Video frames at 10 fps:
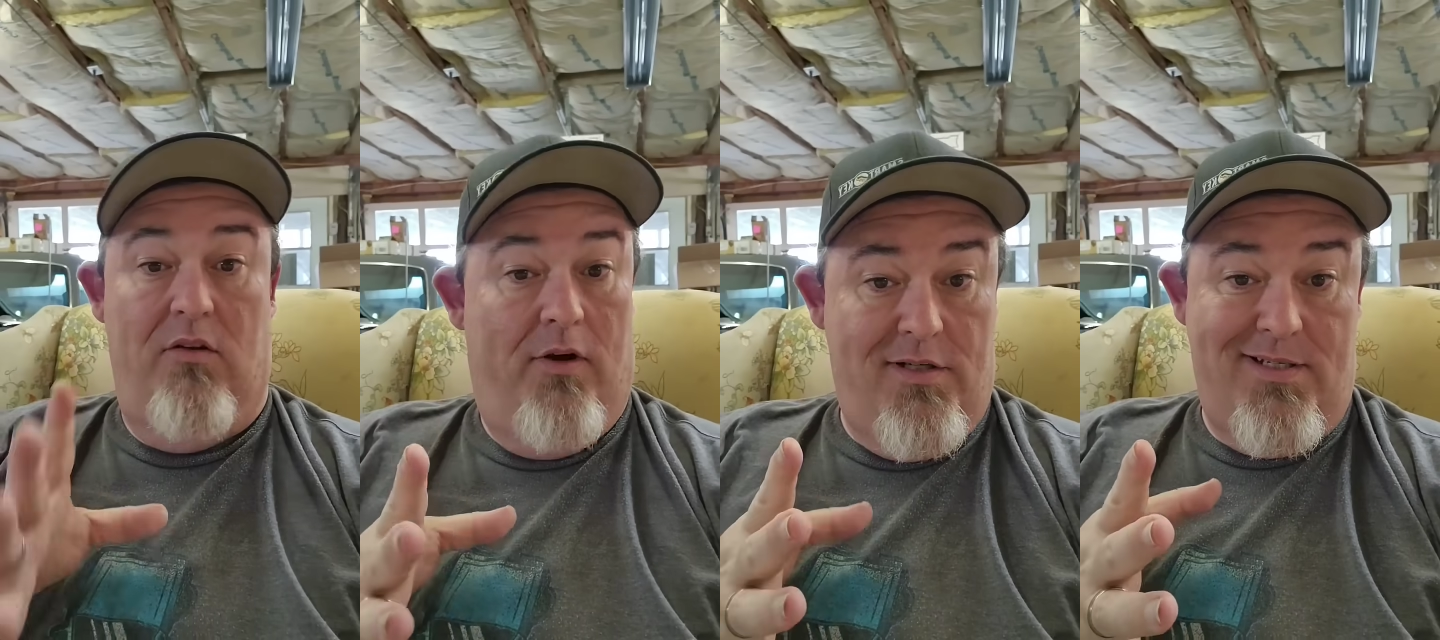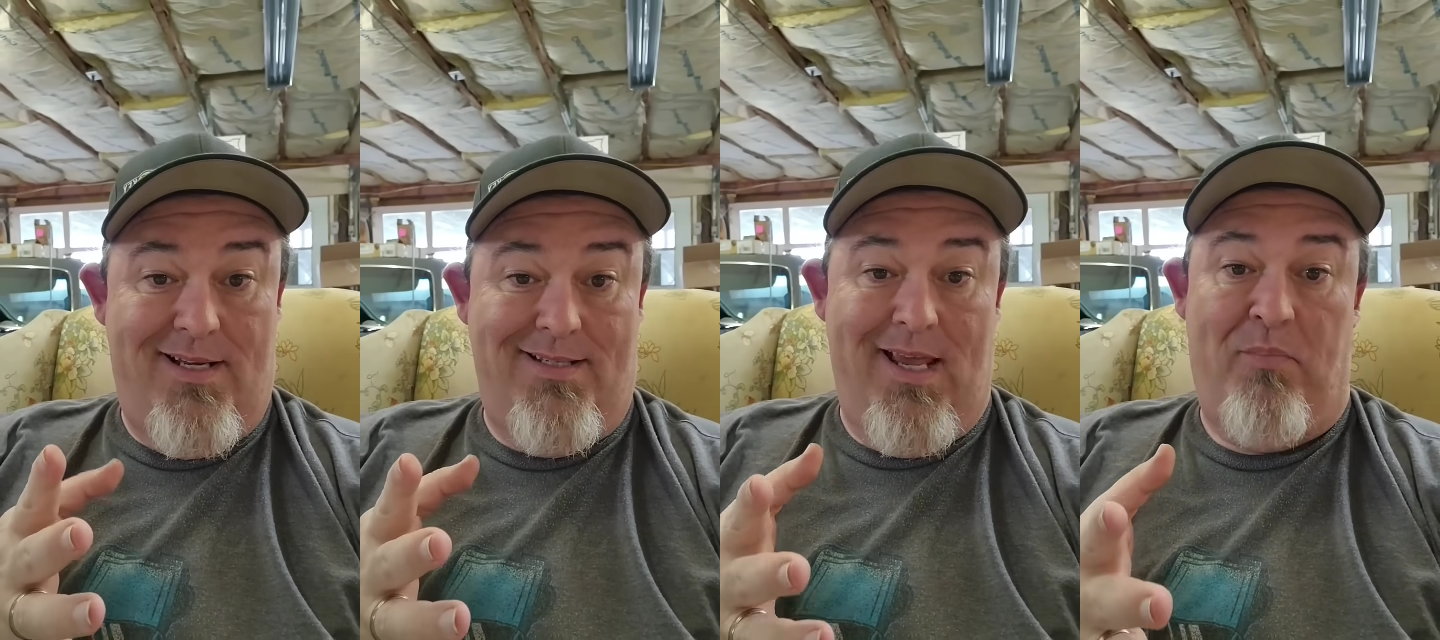The
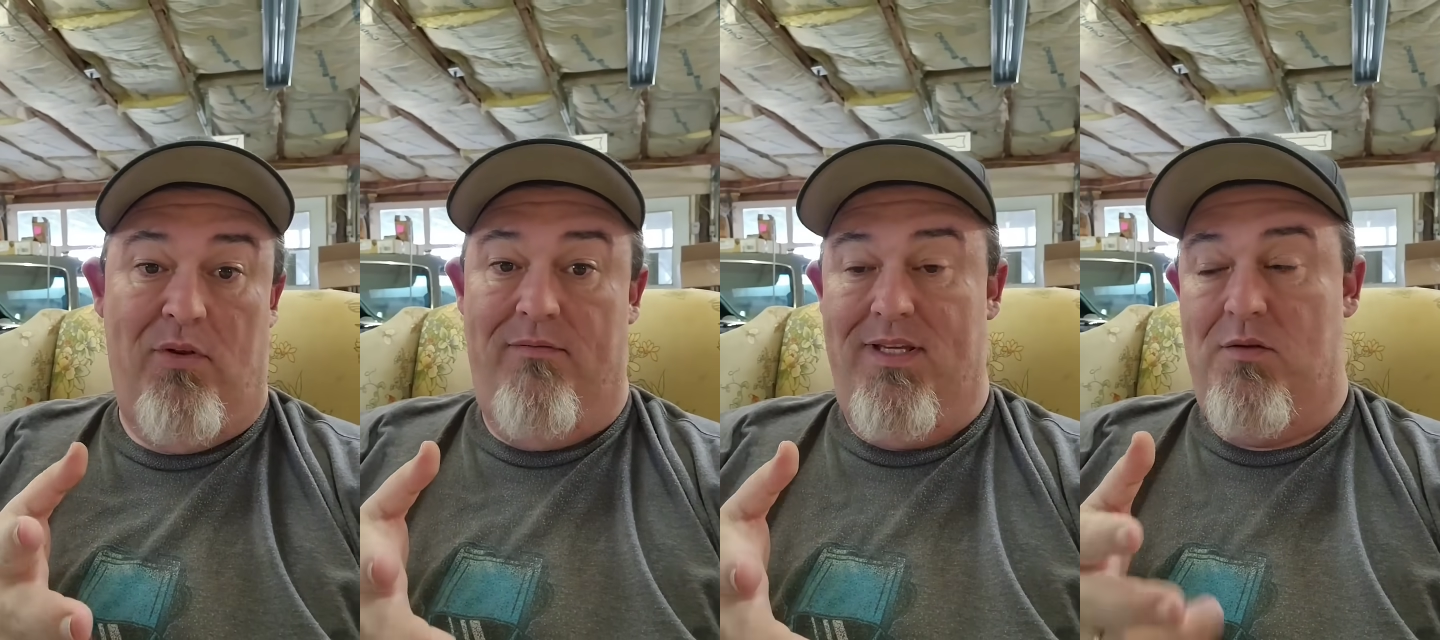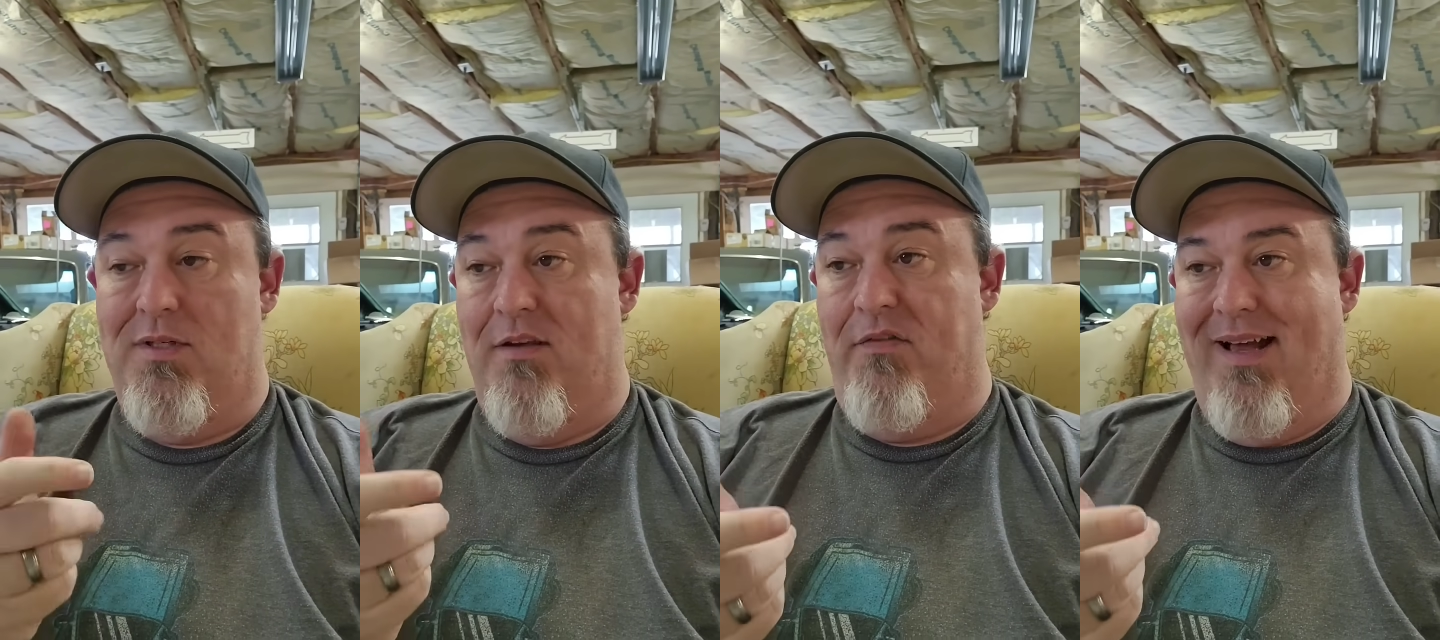largest example of this
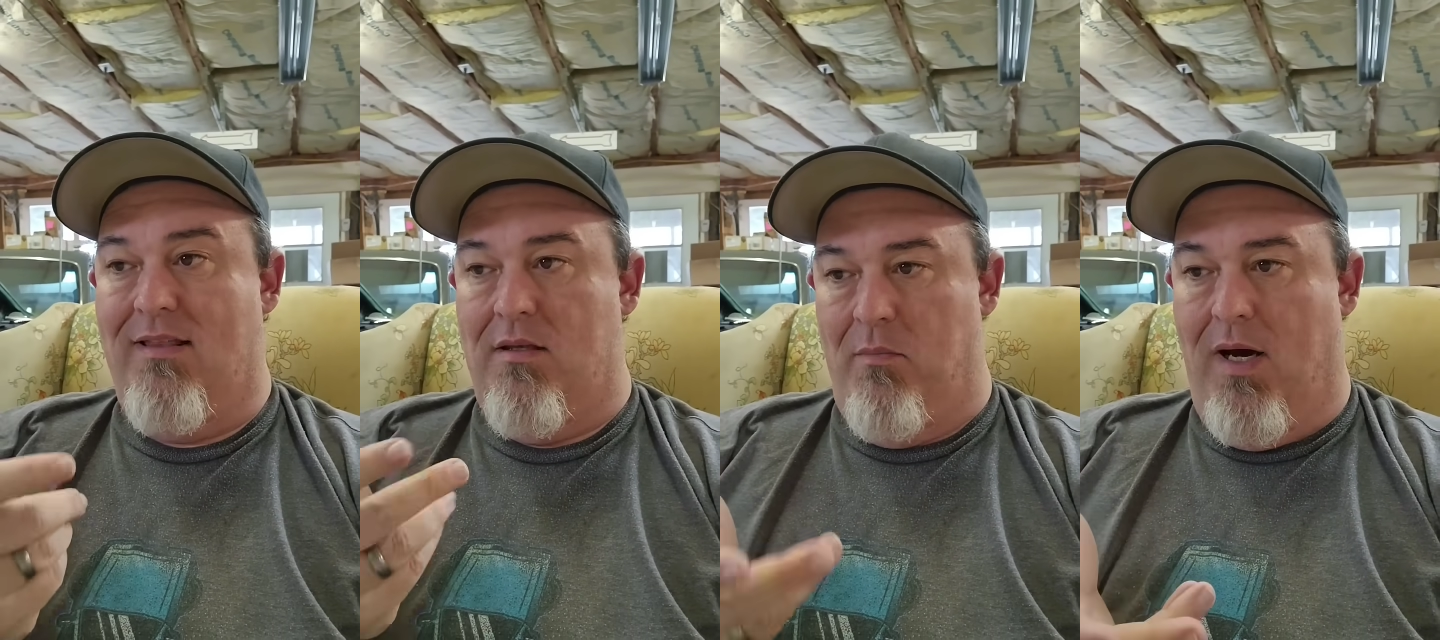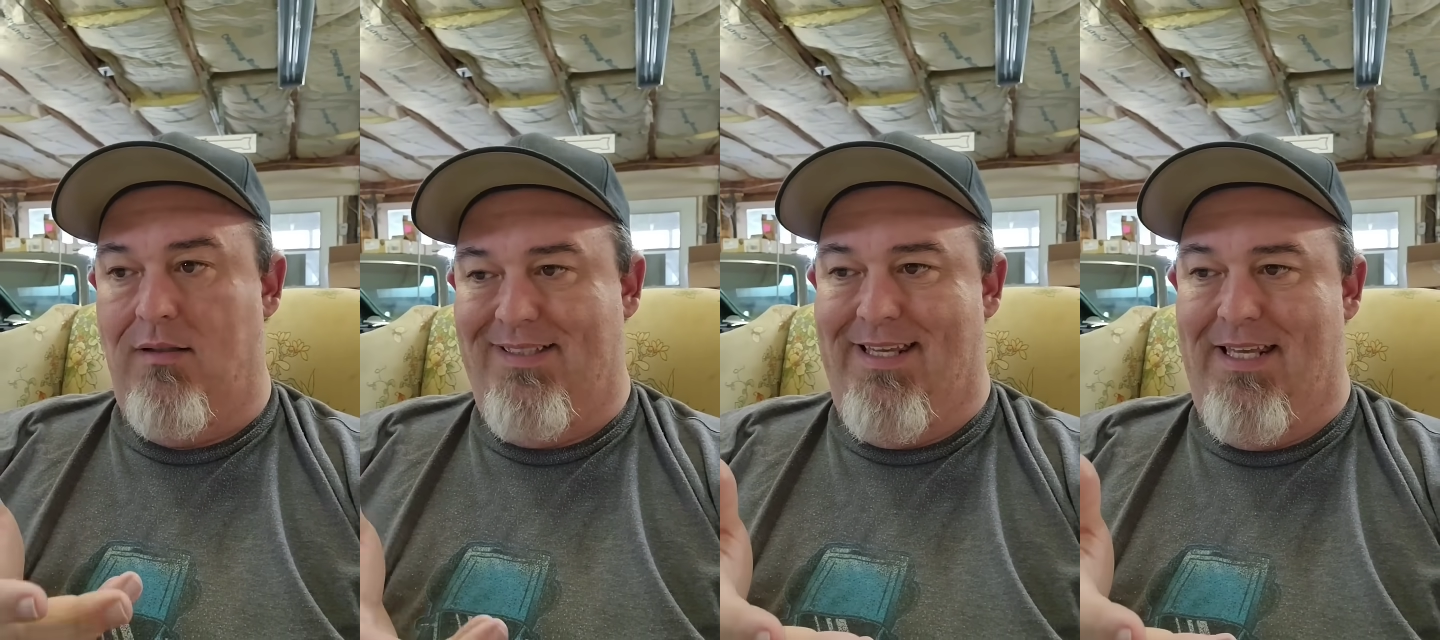was the fact that the
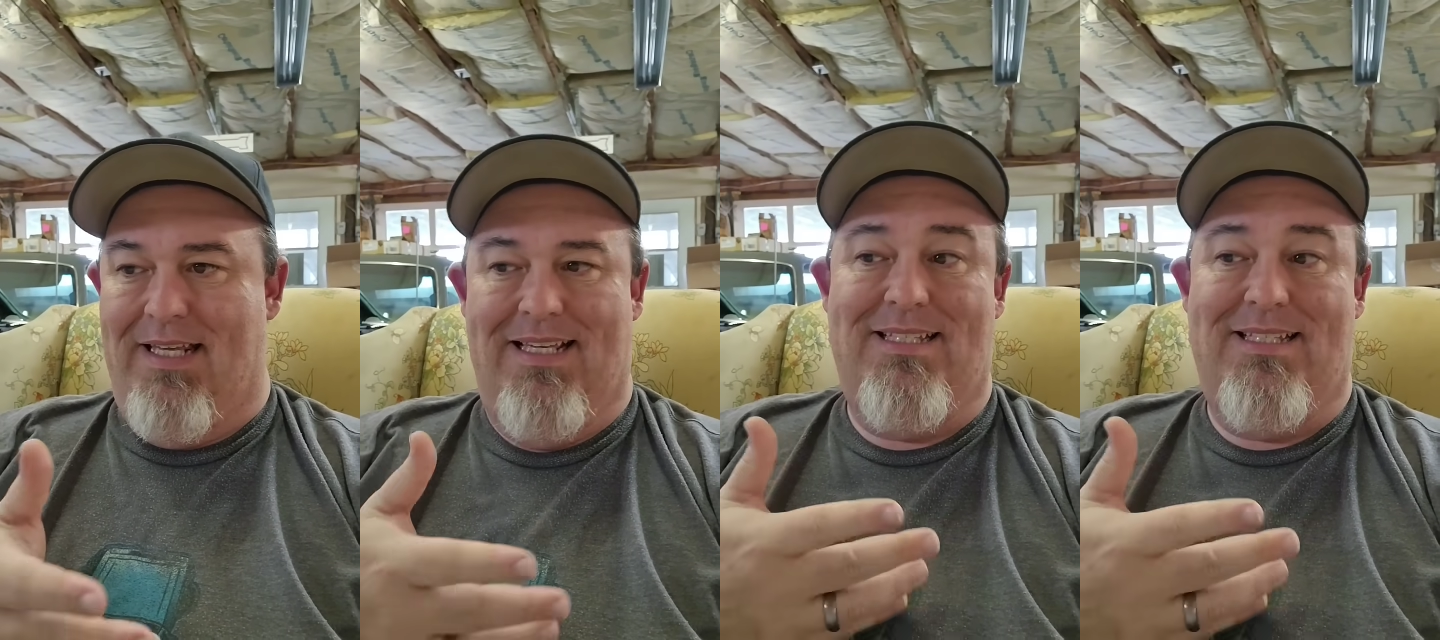Model T